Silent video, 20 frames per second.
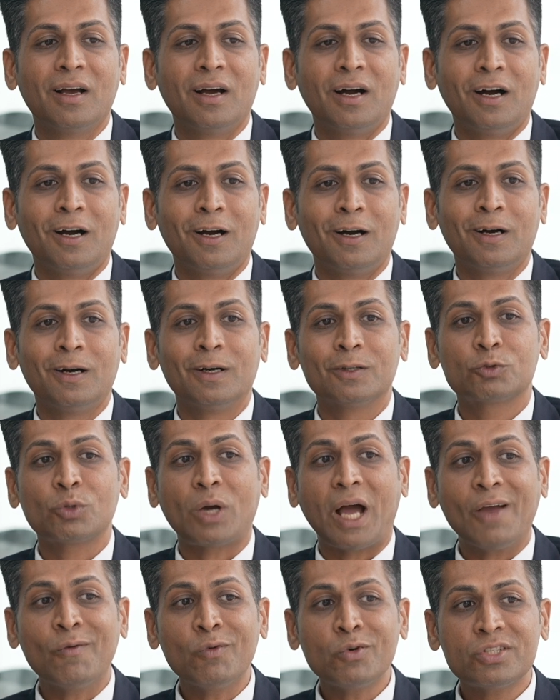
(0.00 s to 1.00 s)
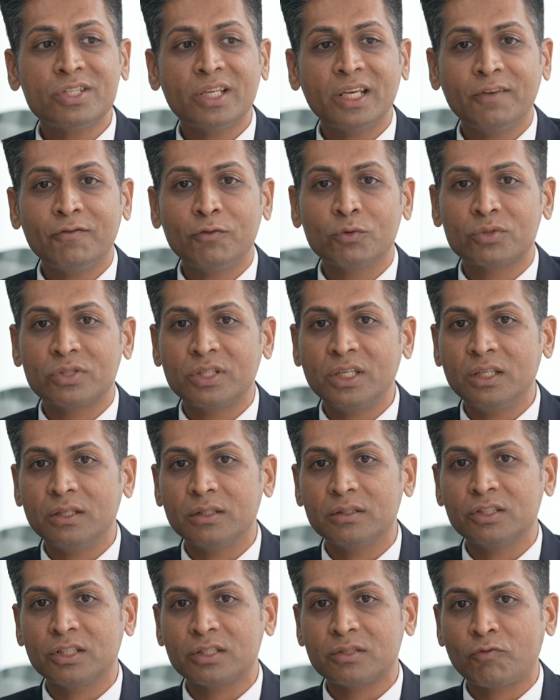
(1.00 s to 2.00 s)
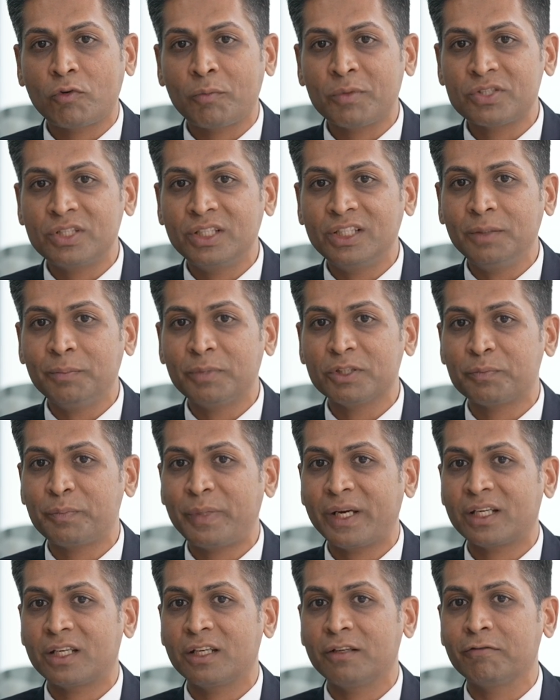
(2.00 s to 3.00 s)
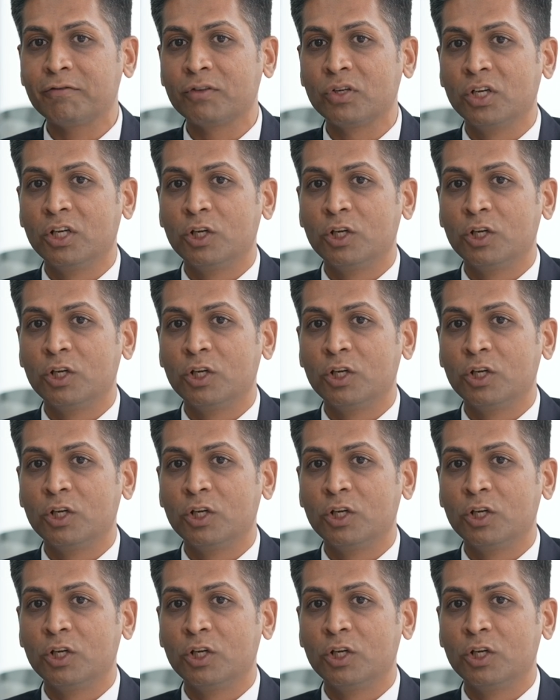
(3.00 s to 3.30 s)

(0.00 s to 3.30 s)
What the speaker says: So I would say, if you see just from a city perspective,